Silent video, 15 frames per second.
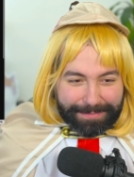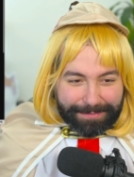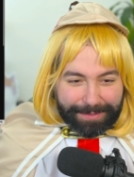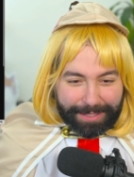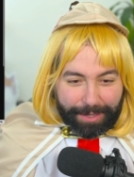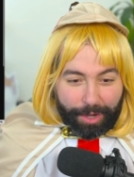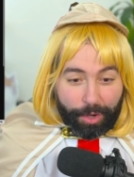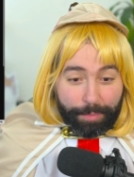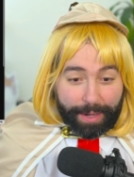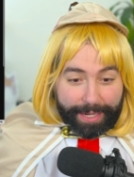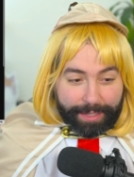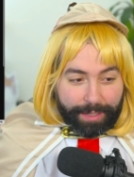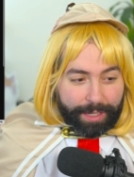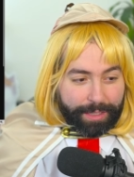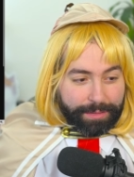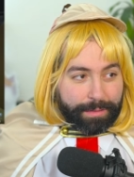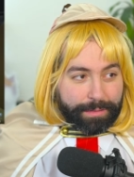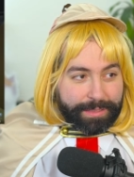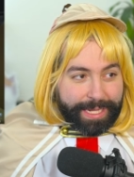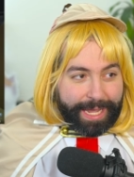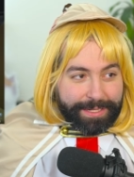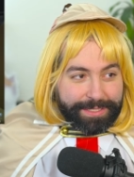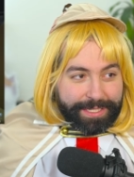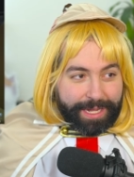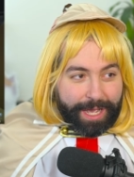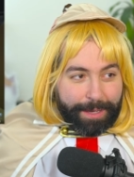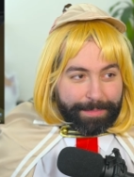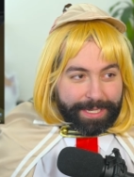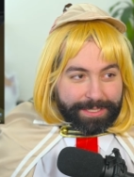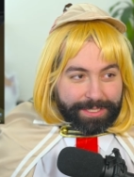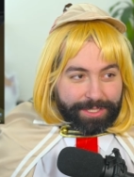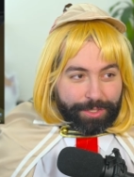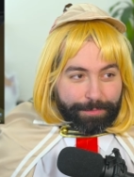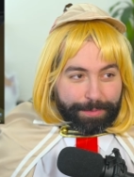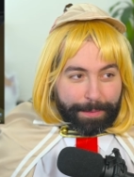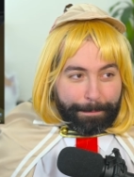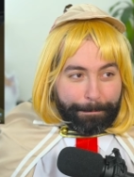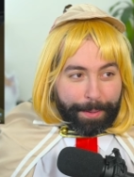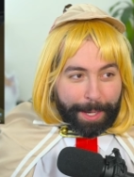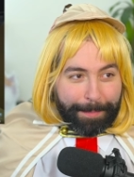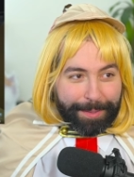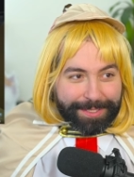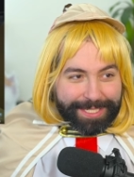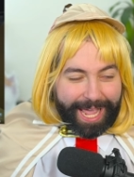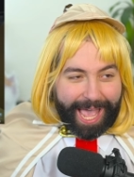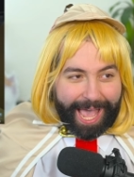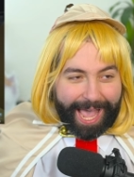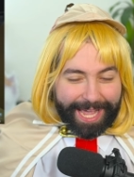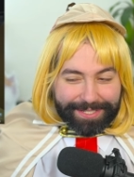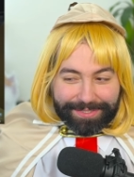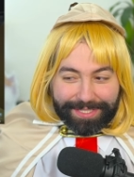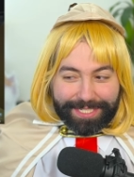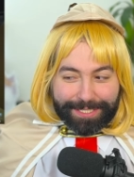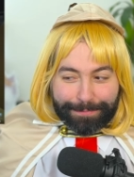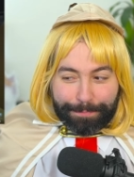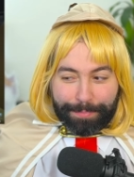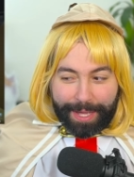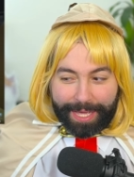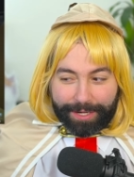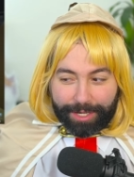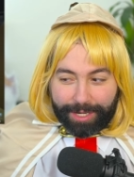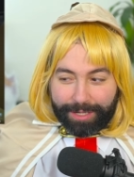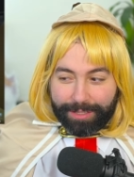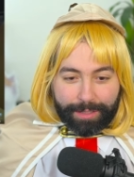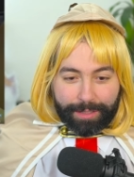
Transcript: What? Oh my god. Dancing Ame is cute, but Bubba's ass is better?